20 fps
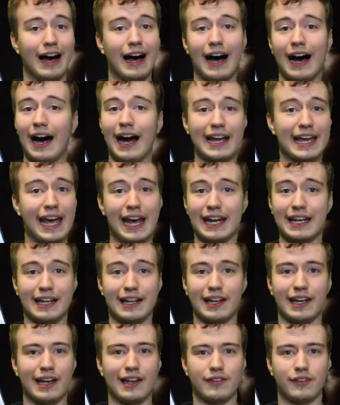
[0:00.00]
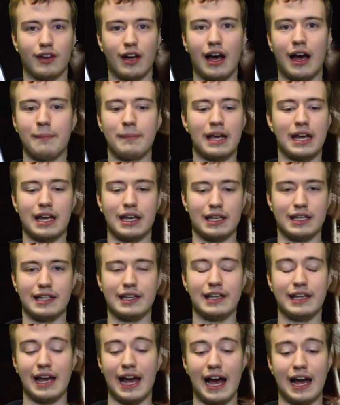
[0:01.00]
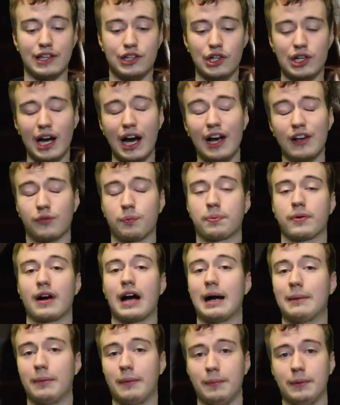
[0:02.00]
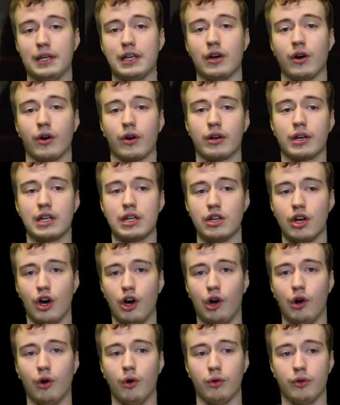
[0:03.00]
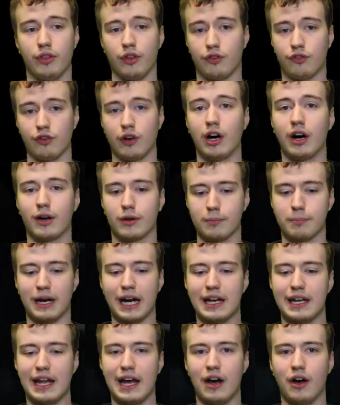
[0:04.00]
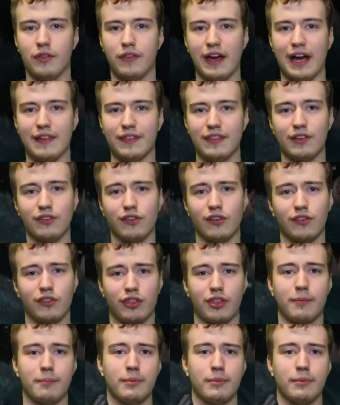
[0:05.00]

I hated it. I mean, yeah, you guys probably already know the song by now, that this is the